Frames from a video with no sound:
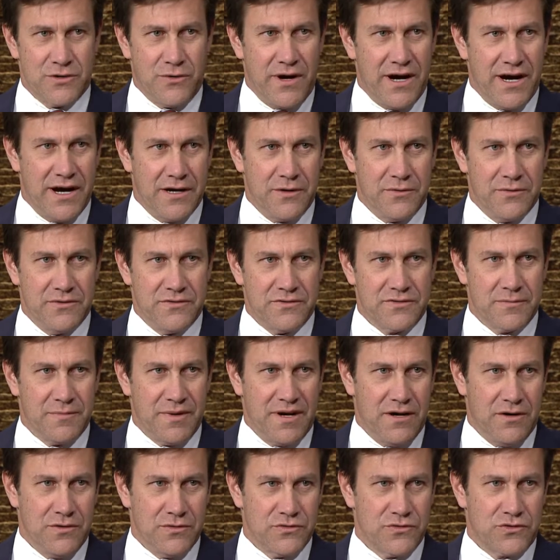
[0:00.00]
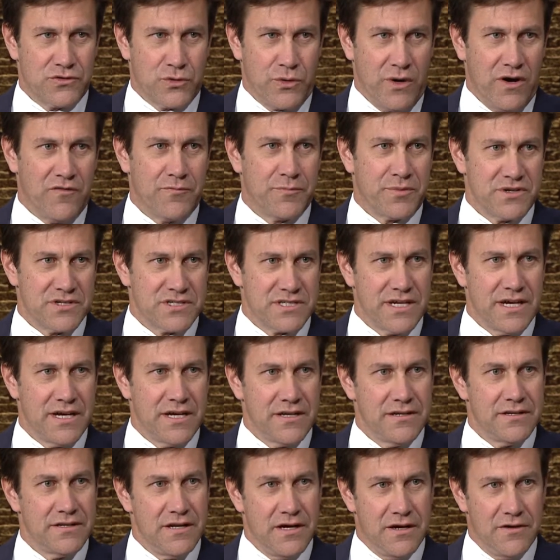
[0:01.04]
Ohioans. About
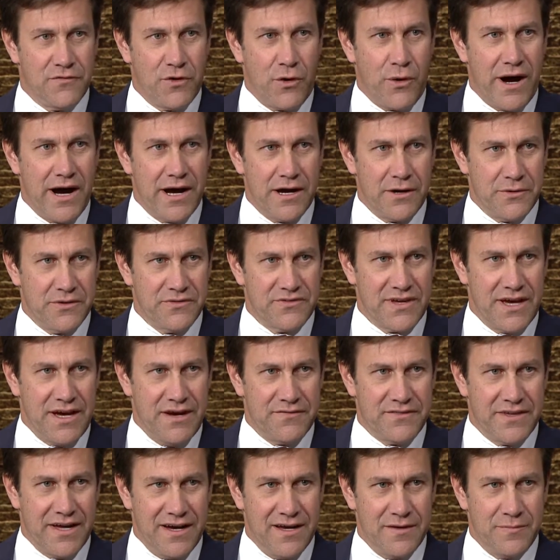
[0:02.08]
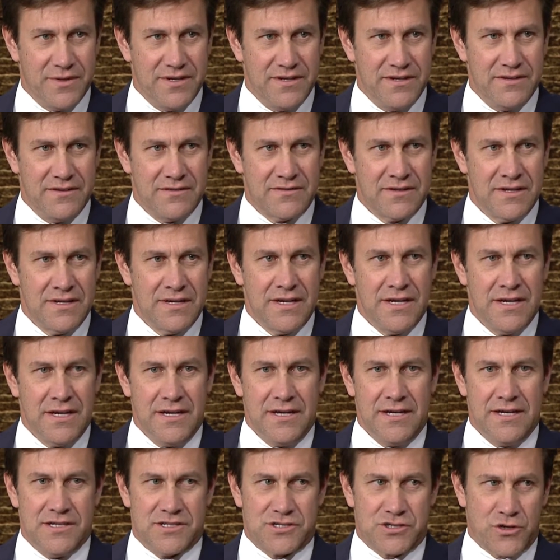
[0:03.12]
12% of Ohioans have diabetes.
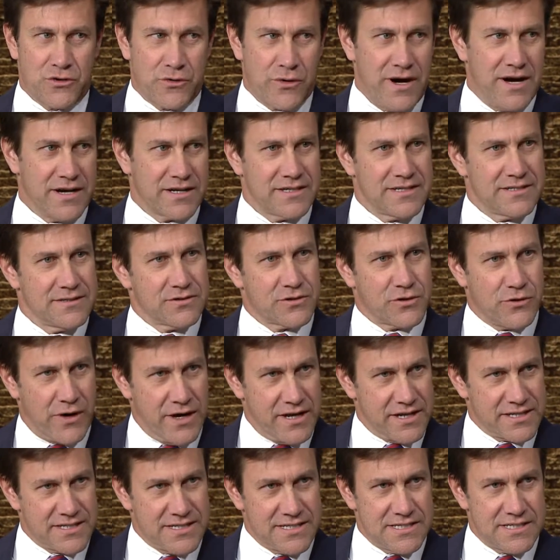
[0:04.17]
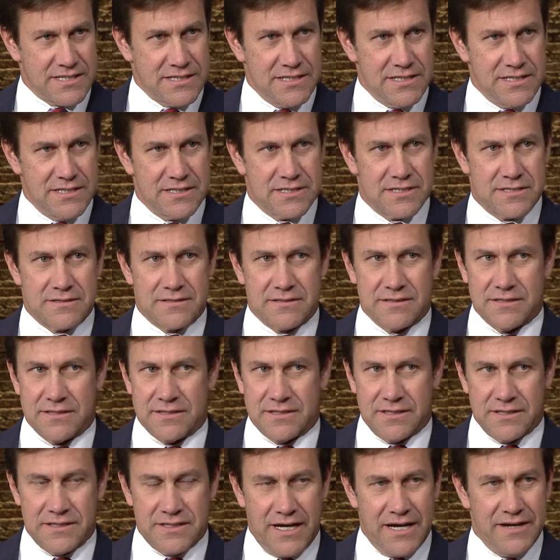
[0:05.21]
It's chronic disease,
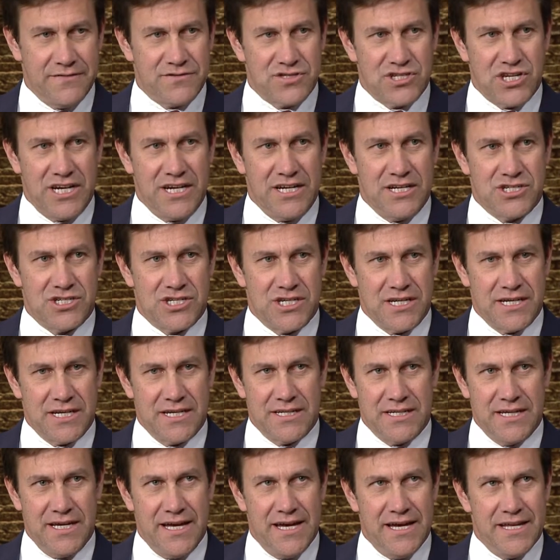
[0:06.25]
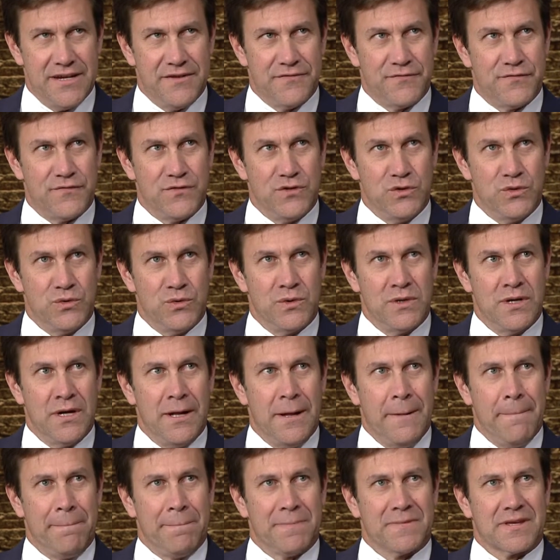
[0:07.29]
life-changing, and if you
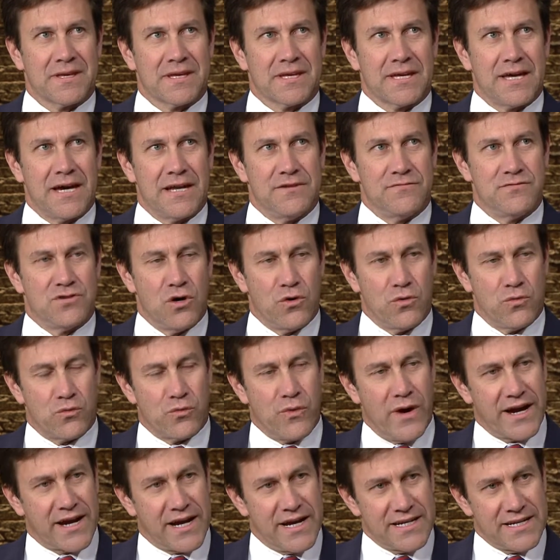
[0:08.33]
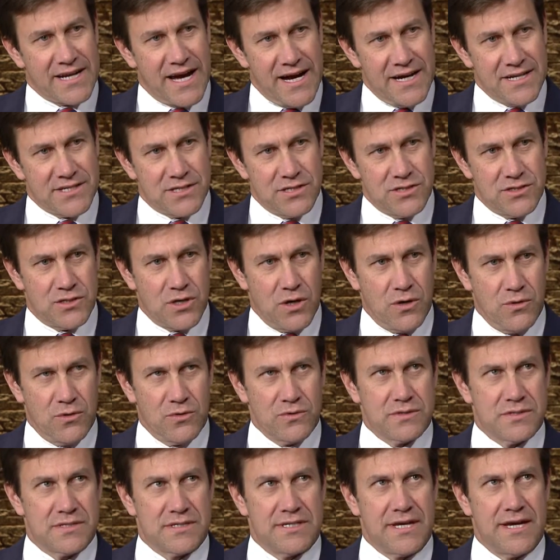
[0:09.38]
kind of don't recognize it, don't
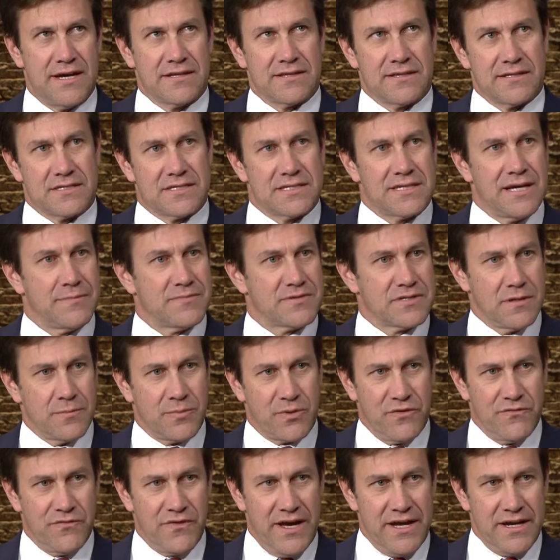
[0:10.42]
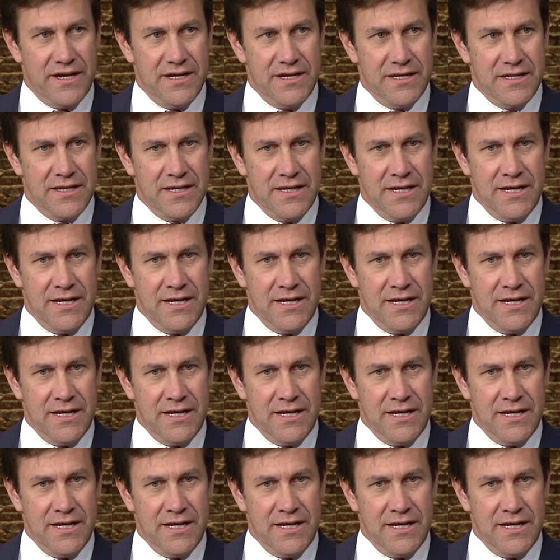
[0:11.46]
take the steps to prevent it,